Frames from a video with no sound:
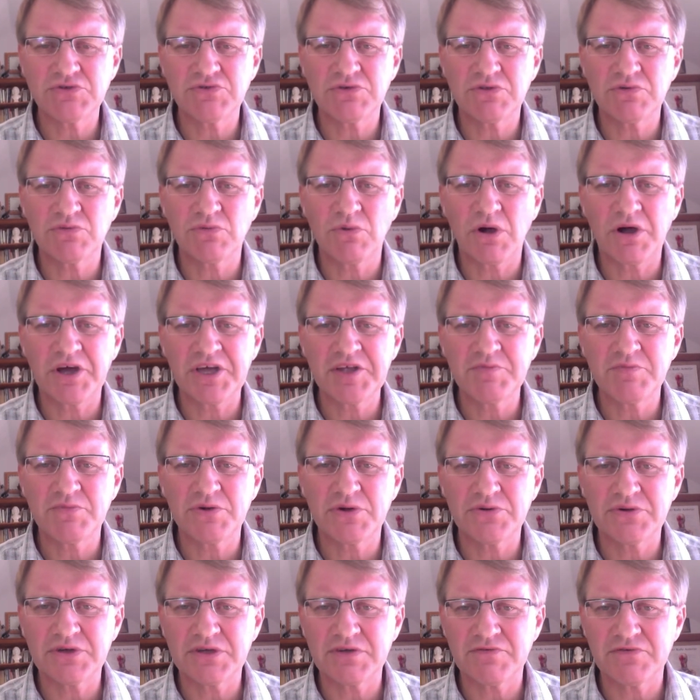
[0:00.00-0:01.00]
with wine
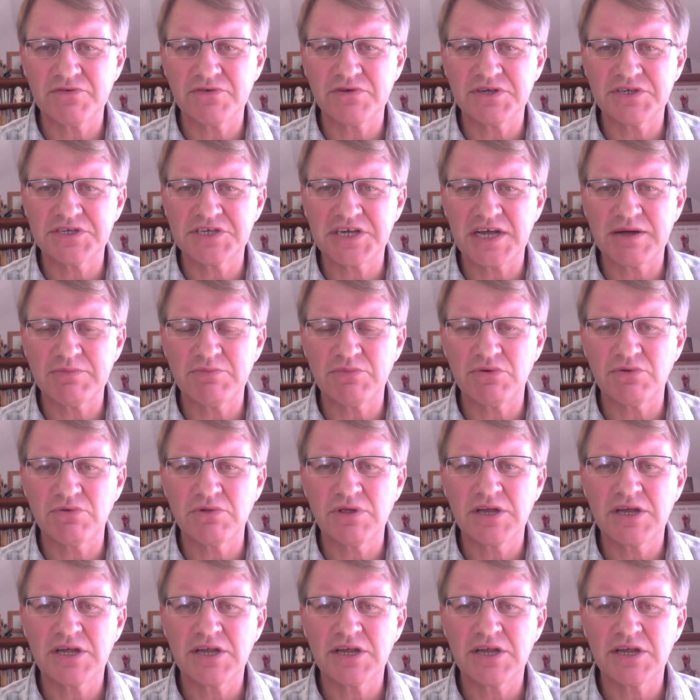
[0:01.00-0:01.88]
brewing, for example.